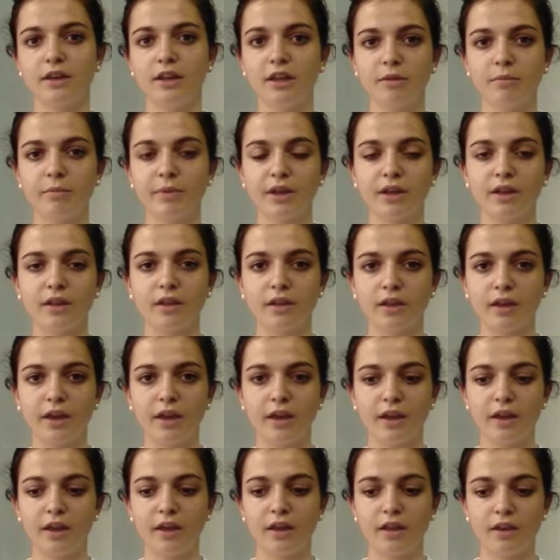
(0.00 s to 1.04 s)
an email,
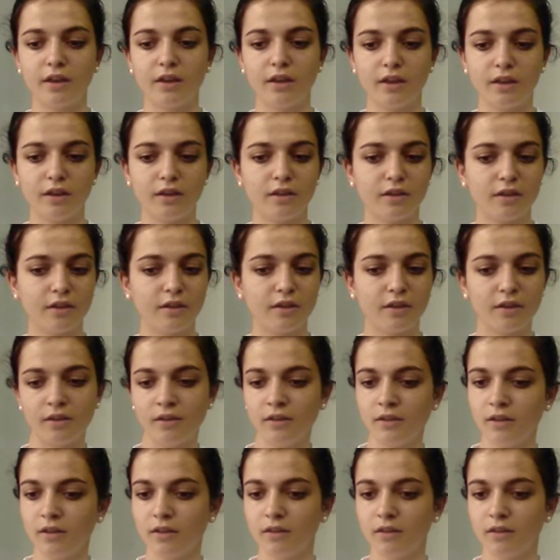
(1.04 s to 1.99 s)
and in a